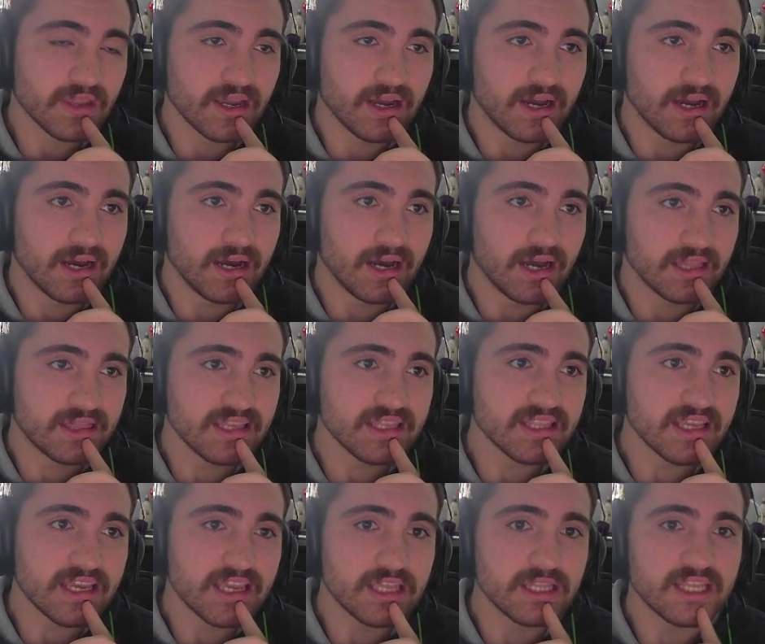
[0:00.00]
I think
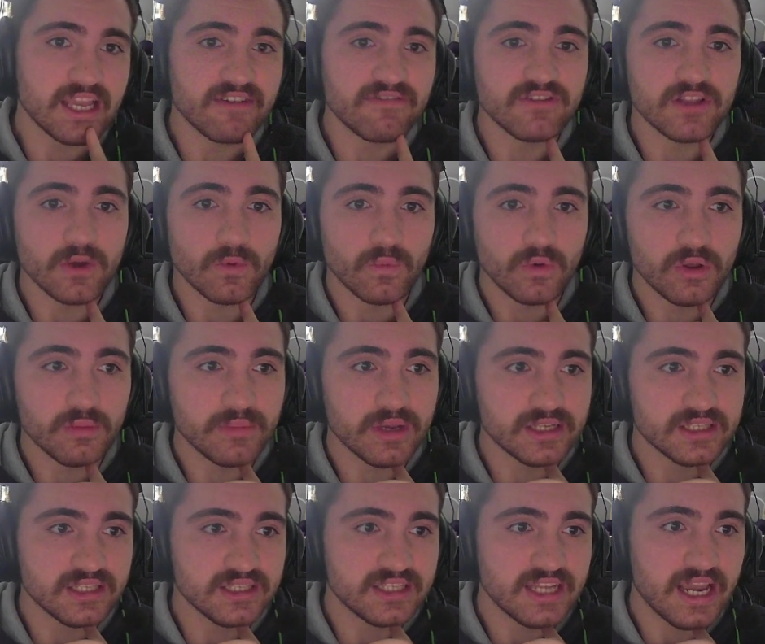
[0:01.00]
that he definitely will
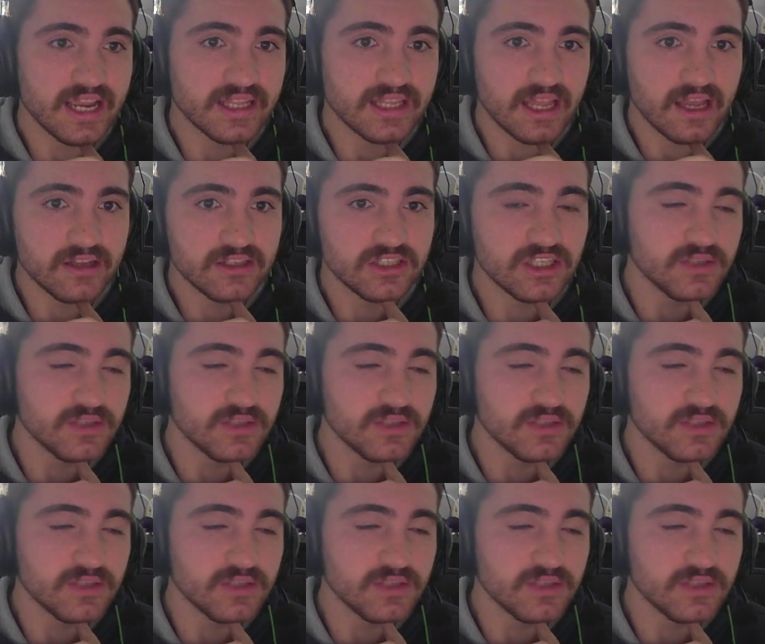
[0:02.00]
mix in takedowns